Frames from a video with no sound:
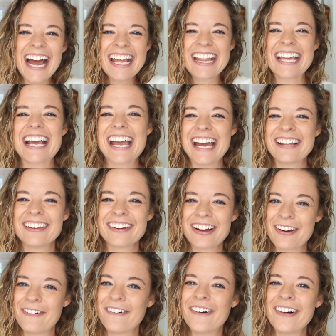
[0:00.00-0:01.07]
think I look
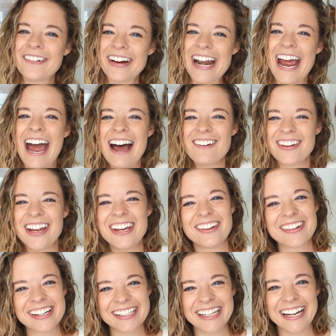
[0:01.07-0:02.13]
cool when I have a
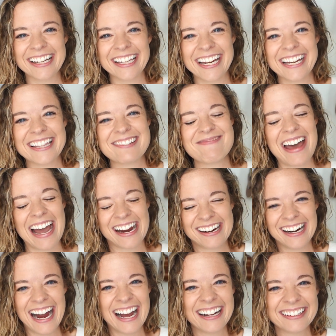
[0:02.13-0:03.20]
ukulele in the
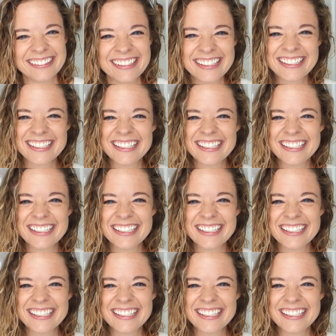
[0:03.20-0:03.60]
background.